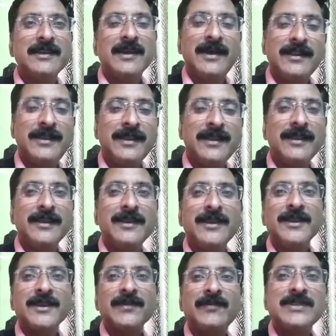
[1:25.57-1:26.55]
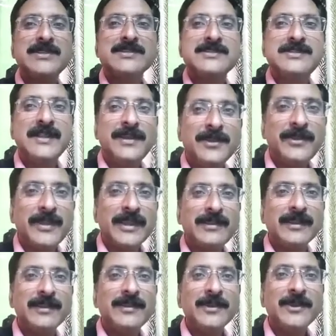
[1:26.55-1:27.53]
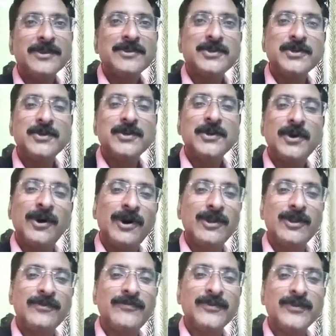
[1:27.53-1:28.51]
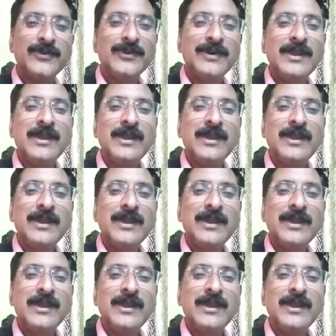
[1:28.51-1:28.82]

a day which is dedicated to all of you.